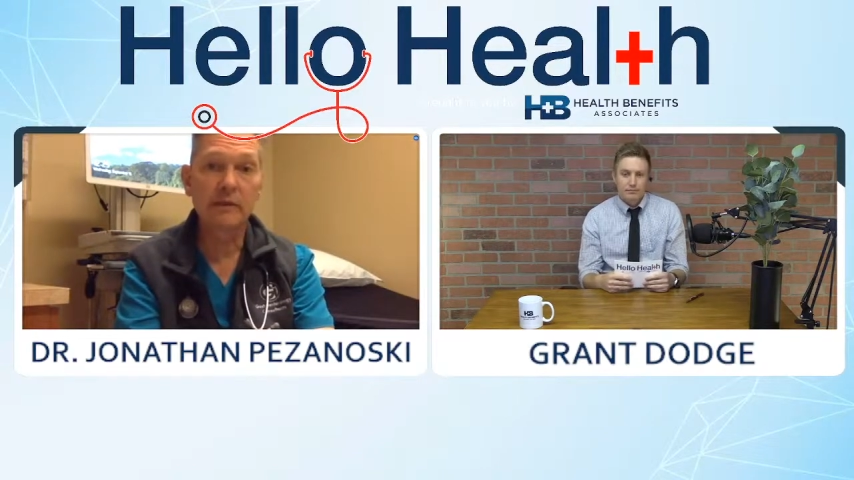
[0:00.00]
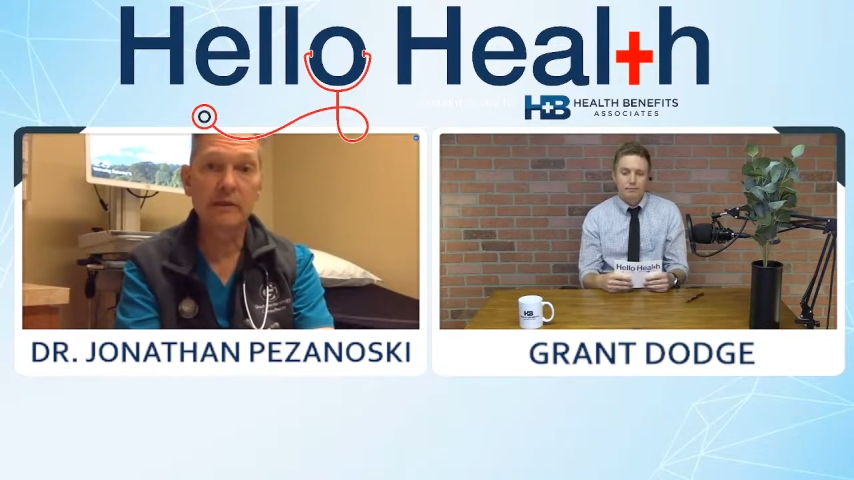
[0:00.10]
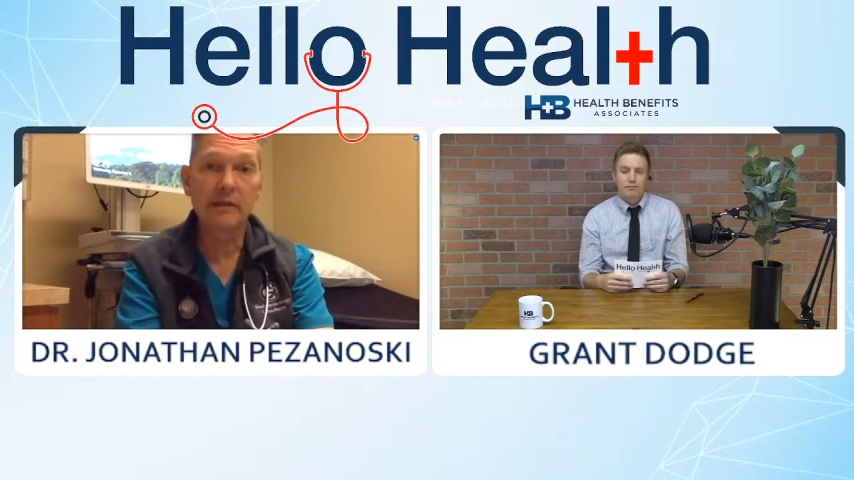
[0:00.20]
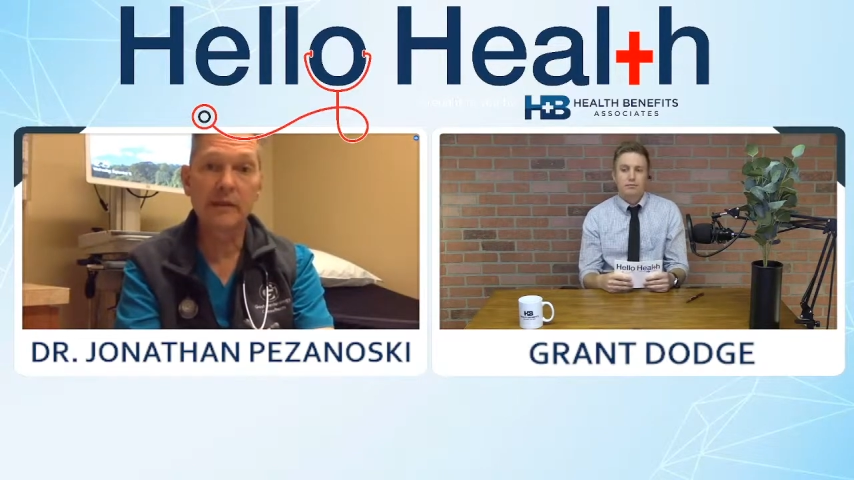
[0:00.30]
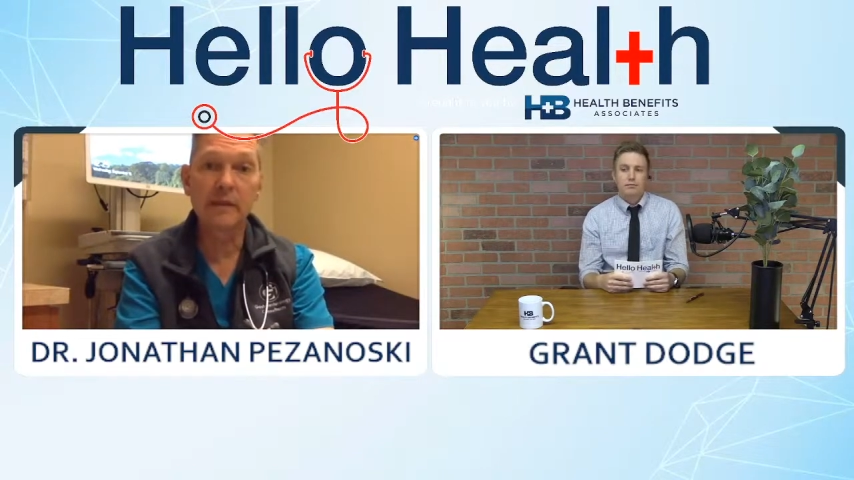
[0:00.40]
the
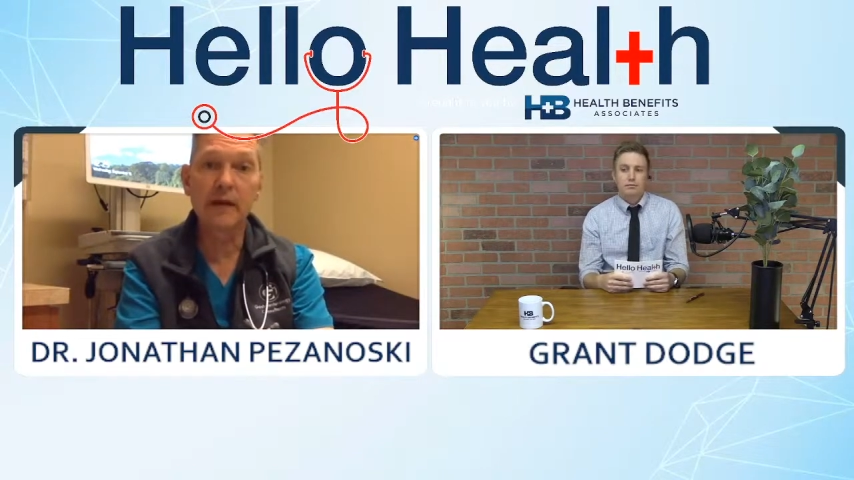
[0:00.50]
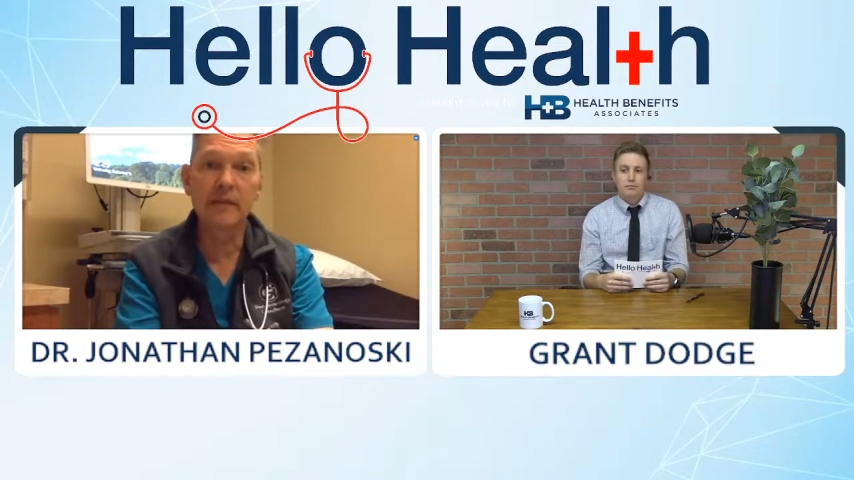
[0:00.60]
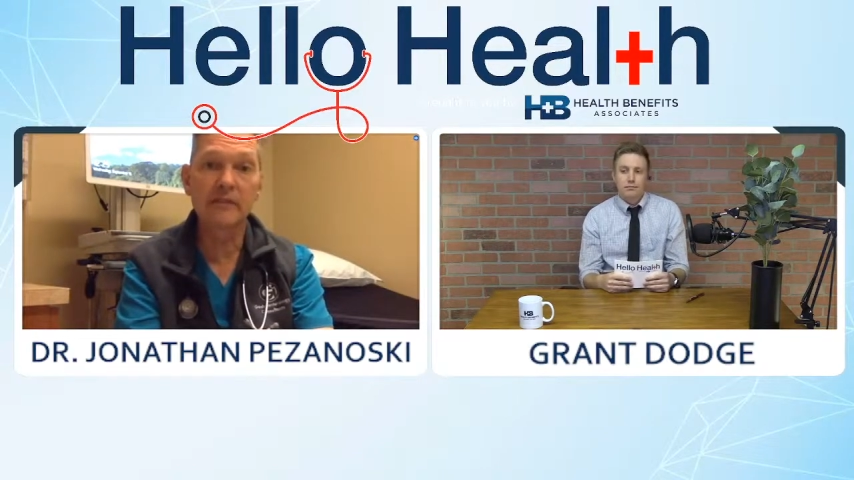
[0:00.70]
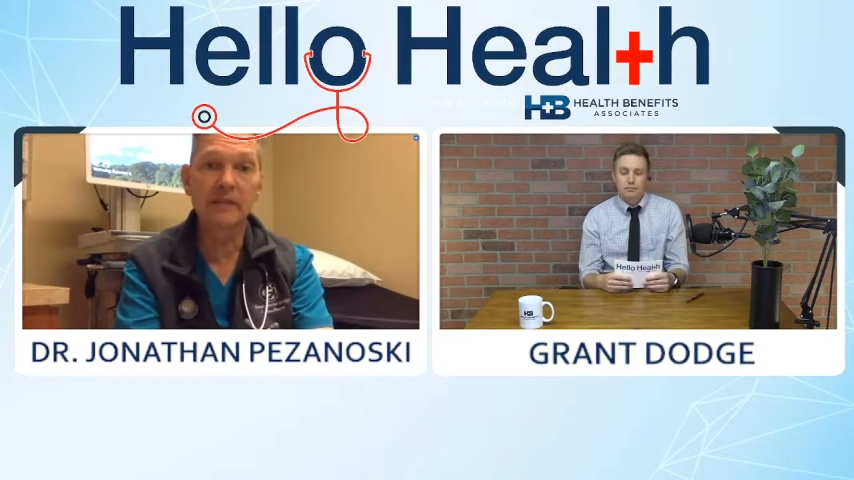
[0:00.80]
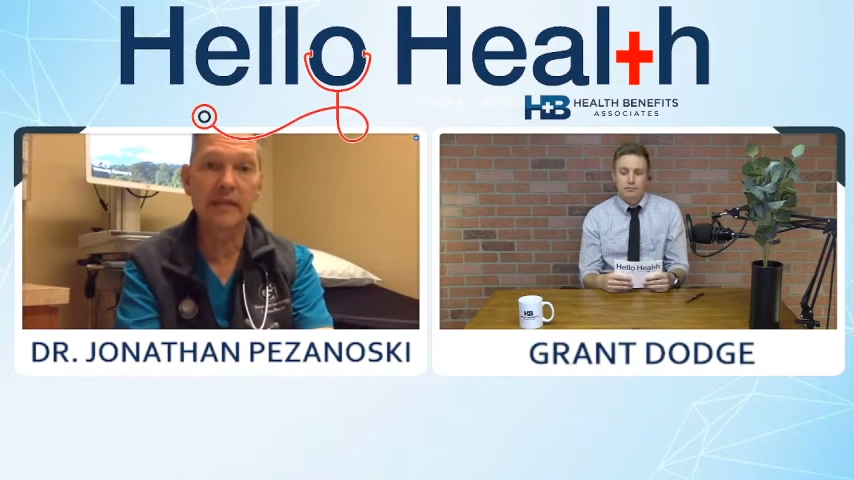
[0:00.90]
same kind
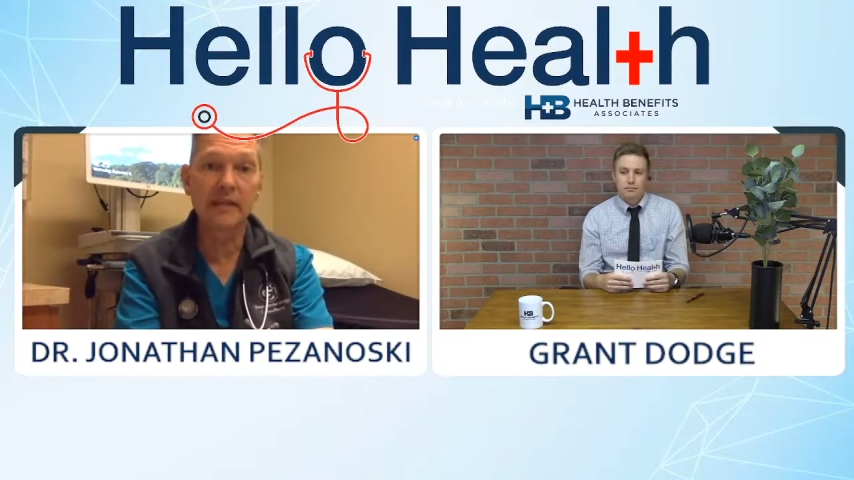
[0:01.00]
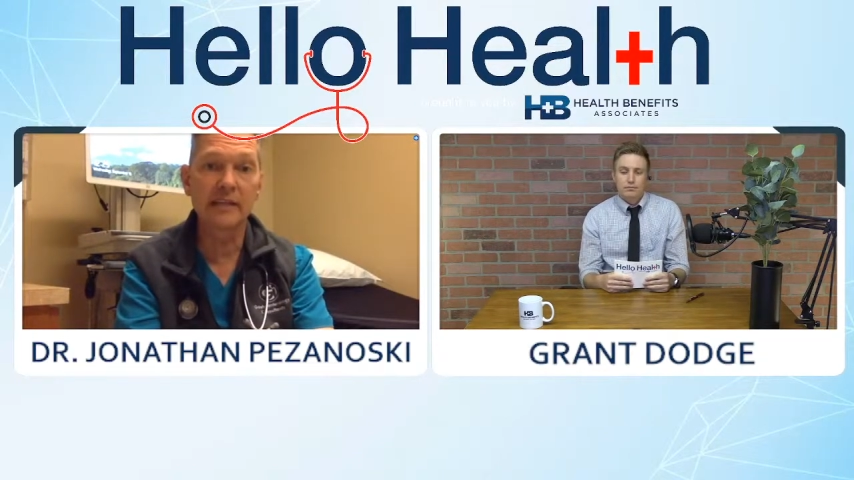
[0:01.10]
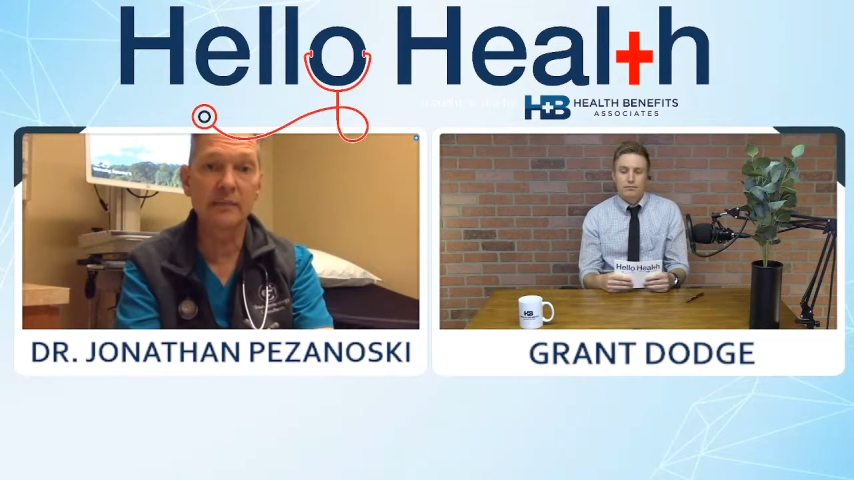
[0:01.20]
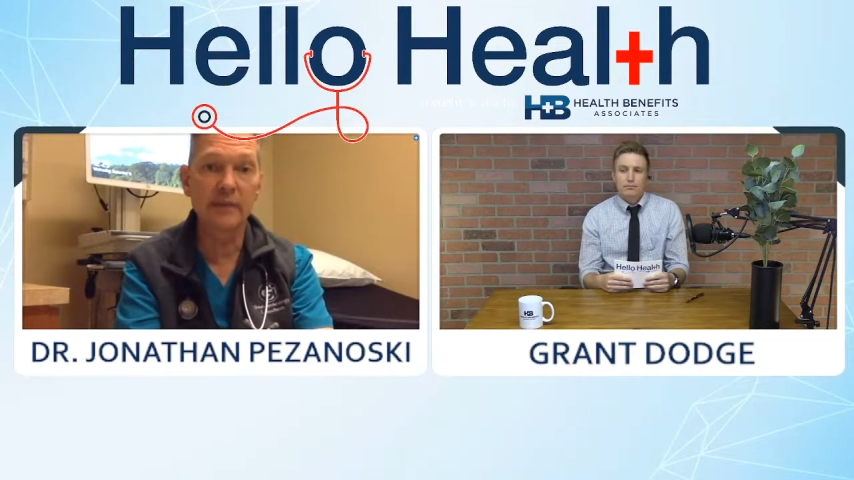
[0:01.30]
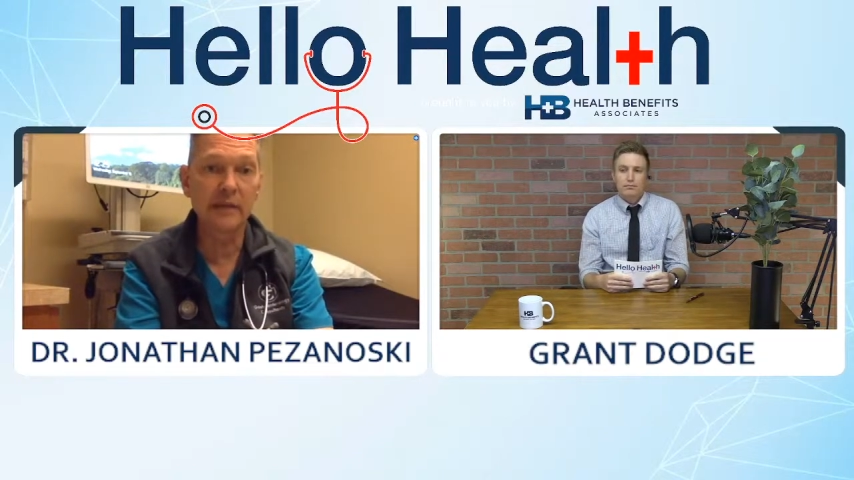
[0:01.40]
of
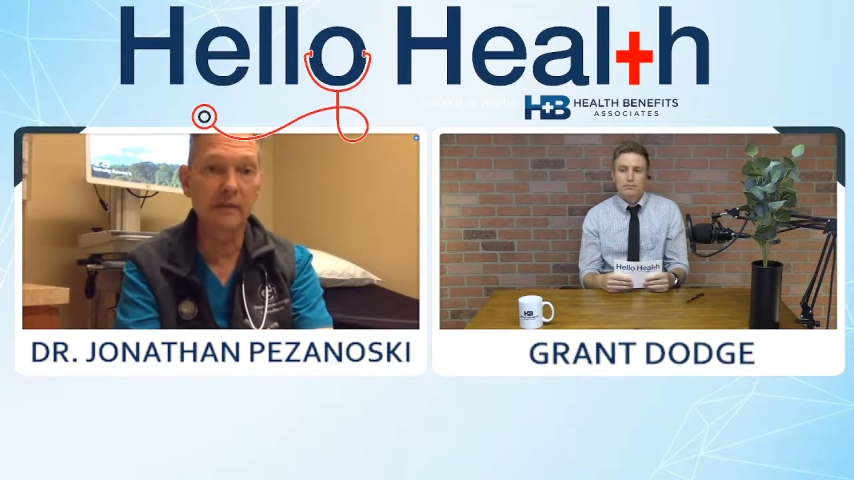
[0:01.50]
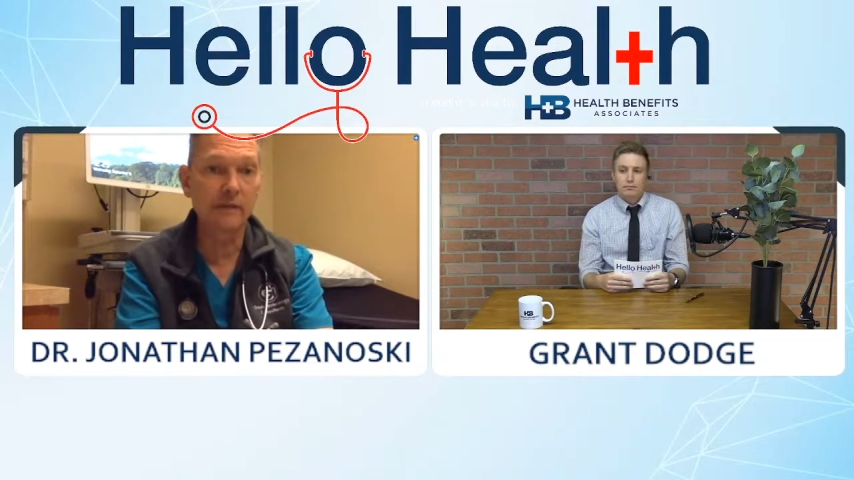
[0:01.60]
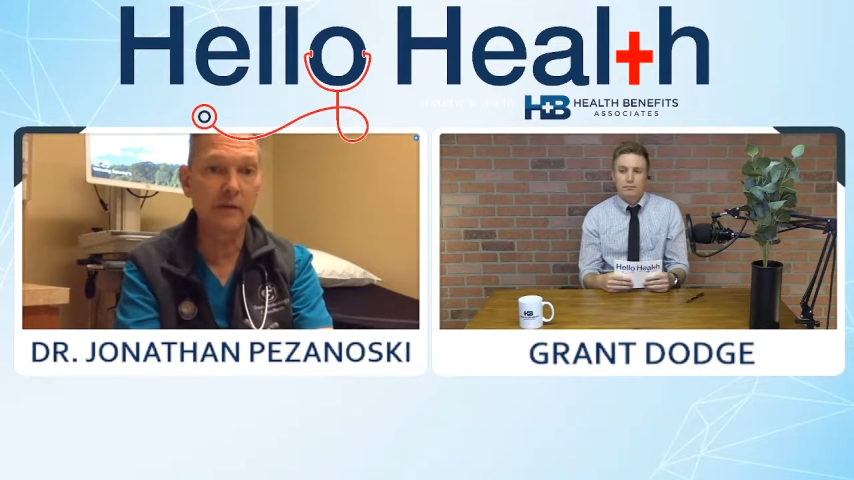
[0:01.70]
sedation we did